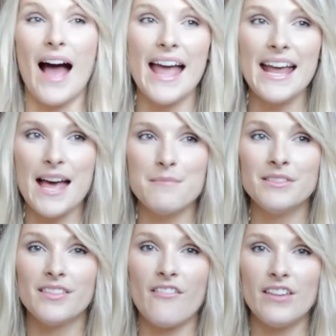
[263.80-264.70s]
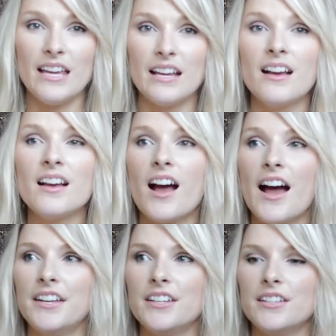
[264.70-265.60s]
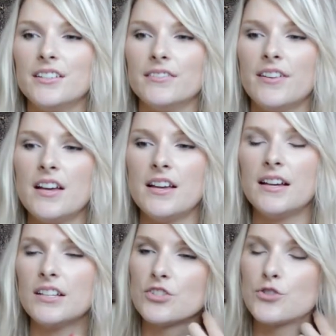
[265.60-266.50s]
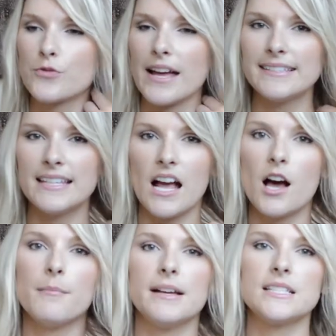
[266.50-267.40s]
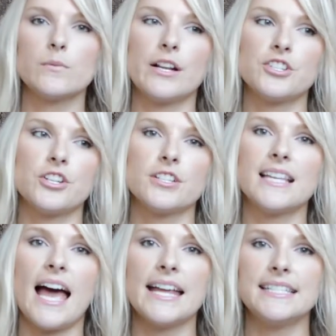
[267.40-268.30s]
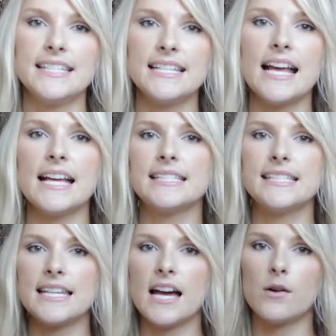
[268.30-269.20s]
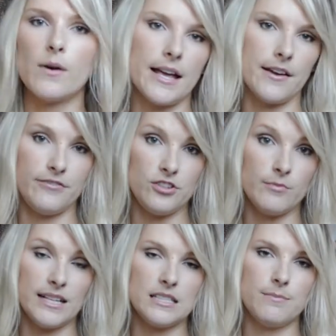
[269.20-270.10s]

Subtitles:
I am loving kind of dressing up my sweatshirts. I did a DIY a few months